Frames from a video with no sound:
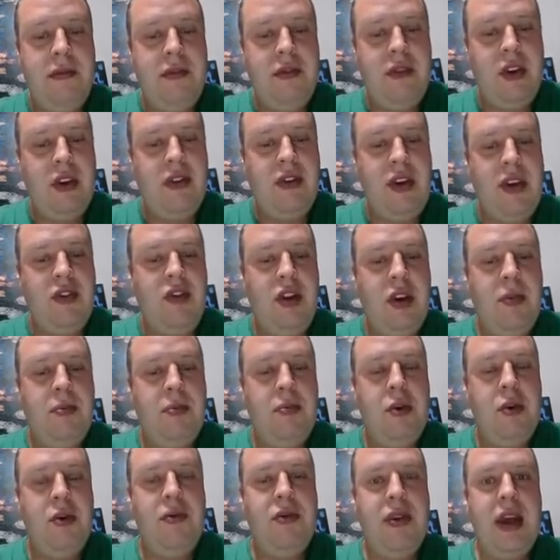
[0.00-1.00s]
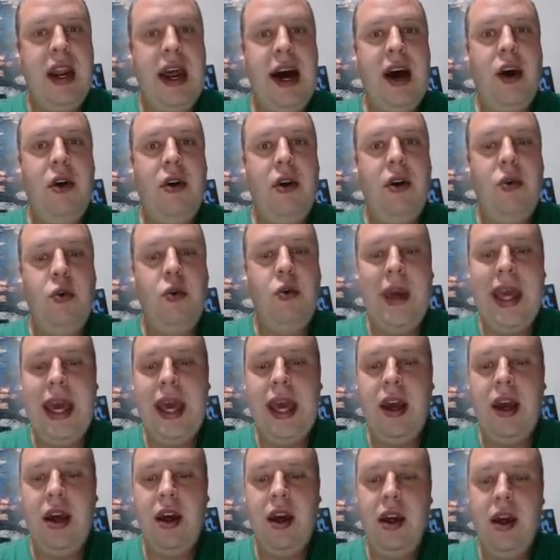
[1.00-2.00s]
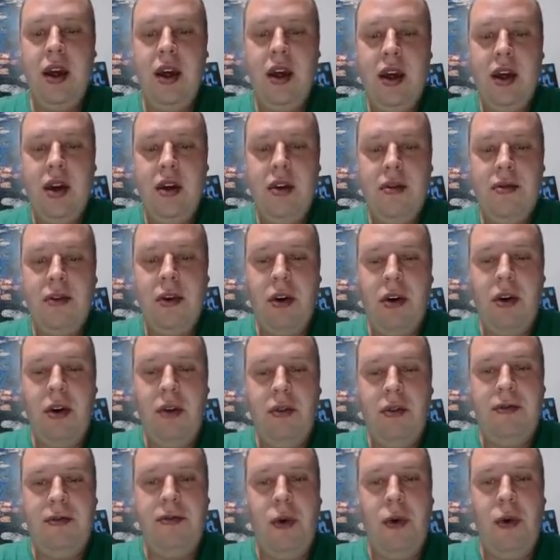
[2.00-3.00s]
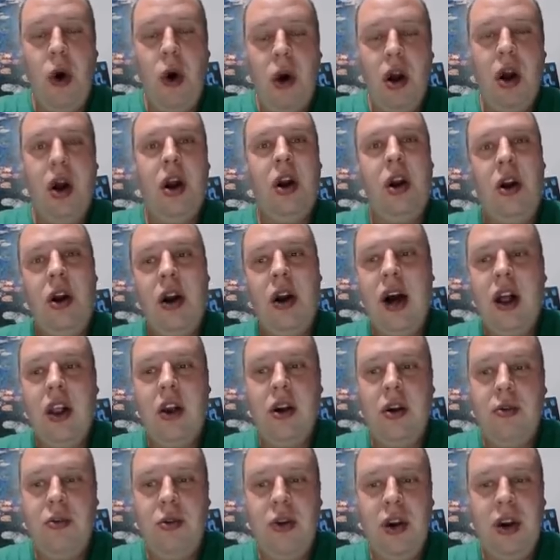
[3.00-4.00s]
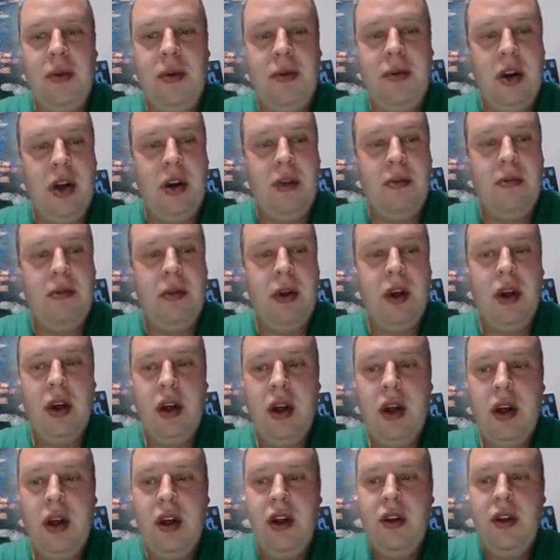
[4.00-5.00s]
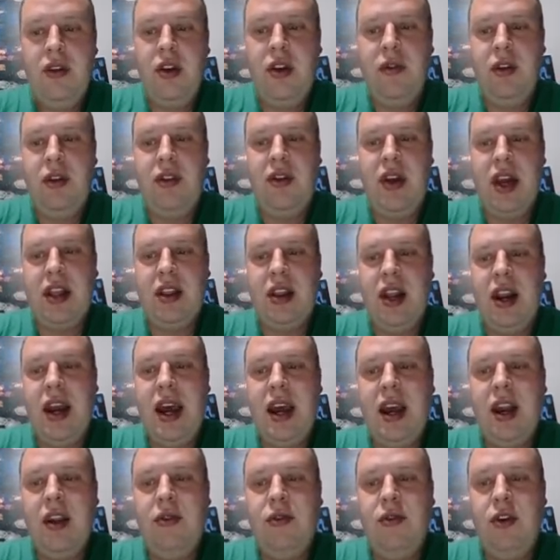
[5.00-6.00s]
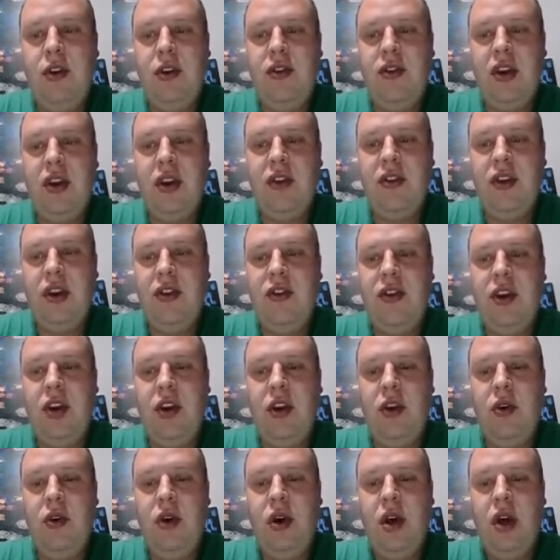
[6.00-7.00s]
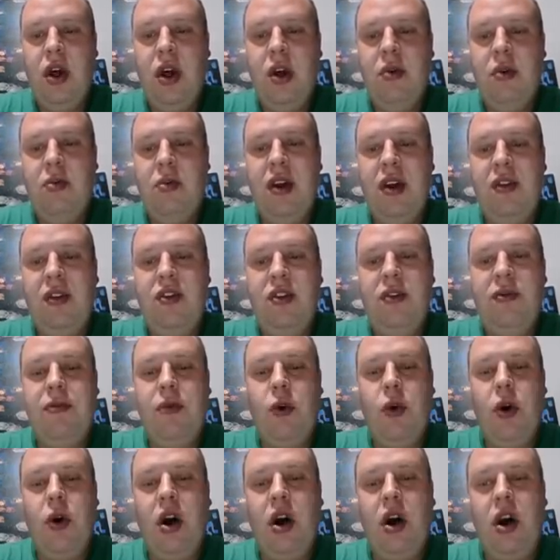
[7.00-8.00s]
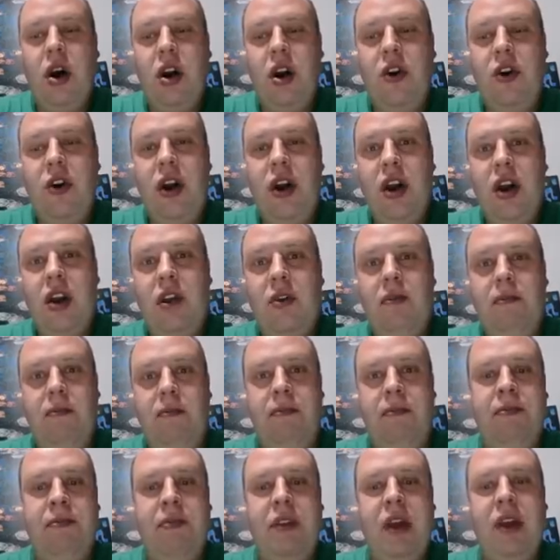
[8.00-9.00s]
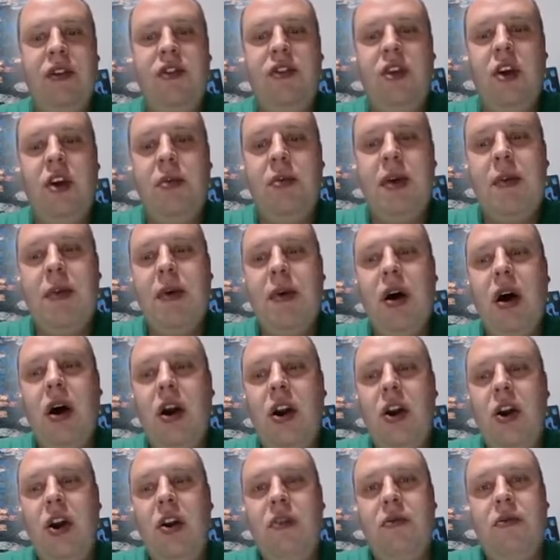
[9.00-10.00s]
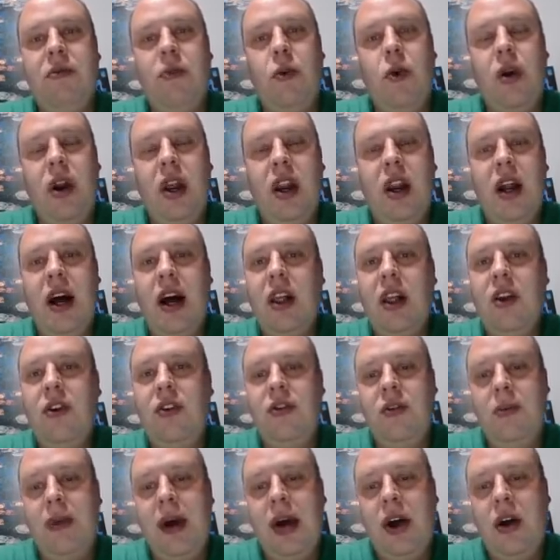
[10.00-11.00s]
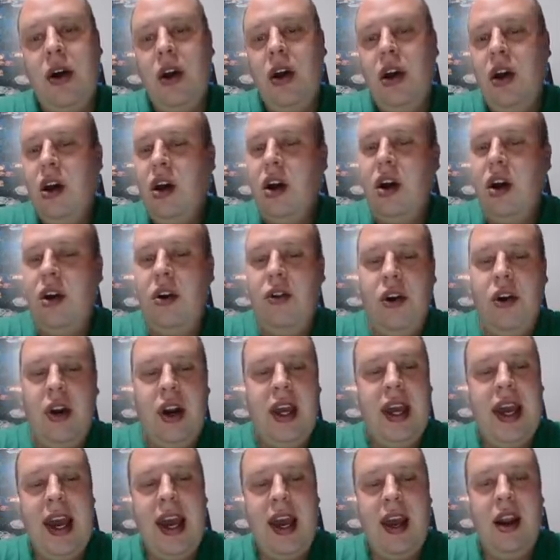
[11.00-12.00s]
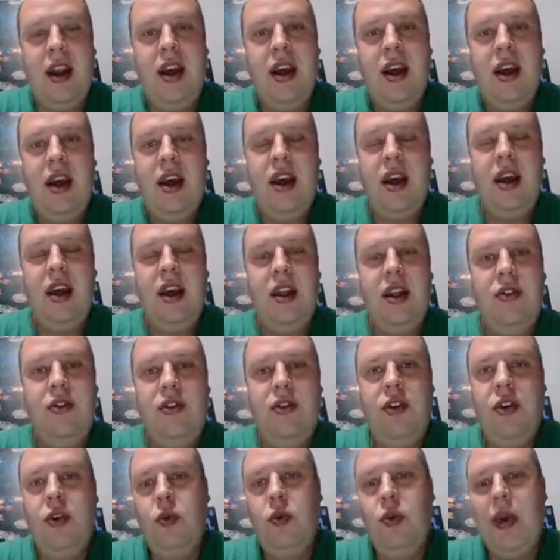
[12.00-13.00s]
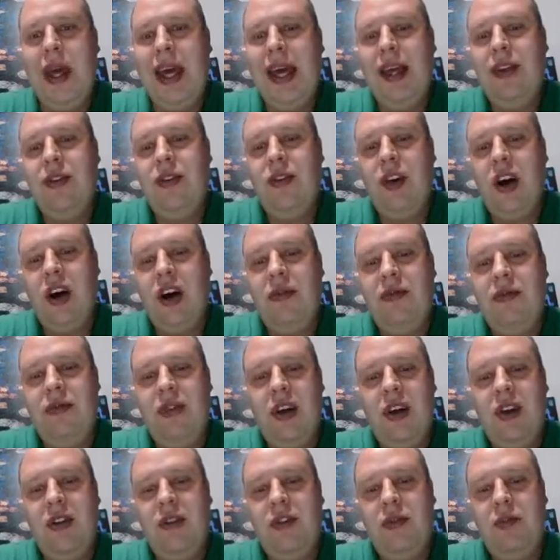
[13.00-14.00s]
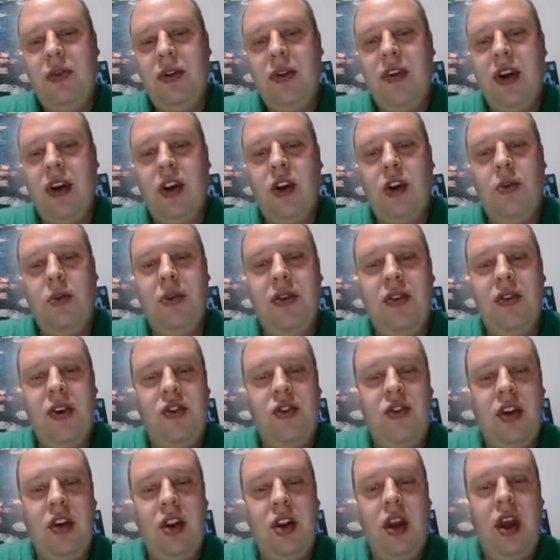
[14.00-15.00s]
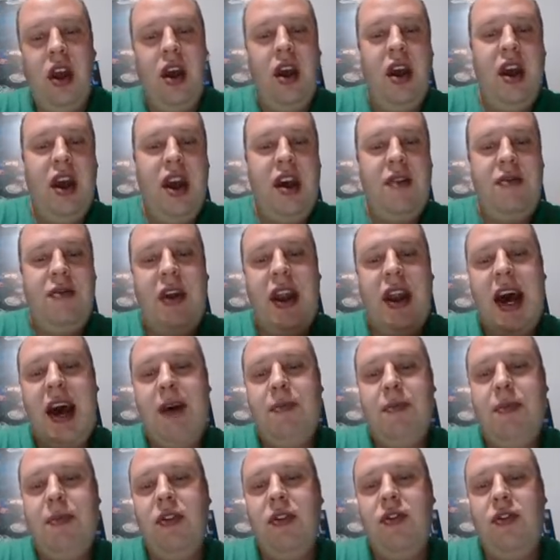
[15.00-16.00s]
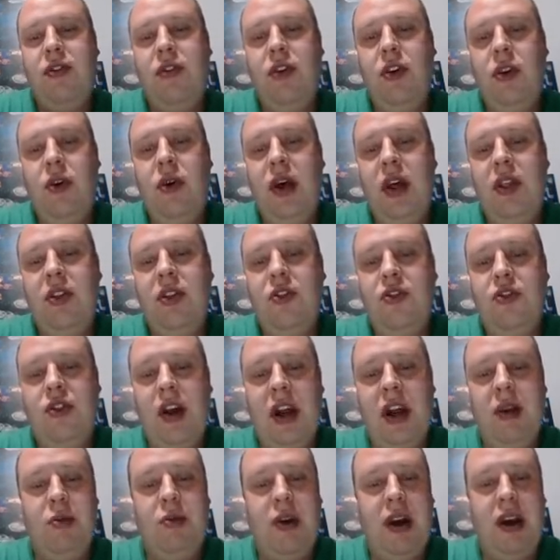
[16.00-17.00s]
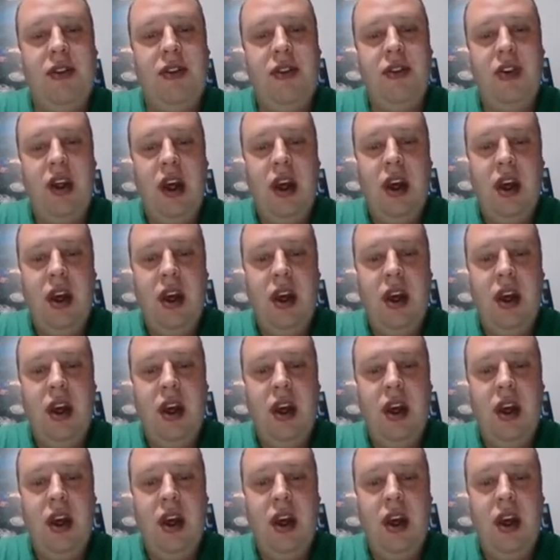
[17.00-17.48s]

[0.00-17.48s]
So essentially moved it out a week for $400 premium. So if you take the negative 262 plus the 400, I'll still be up $140, about 138 in 2 weeks off this particular position if it happens to hit the strike price.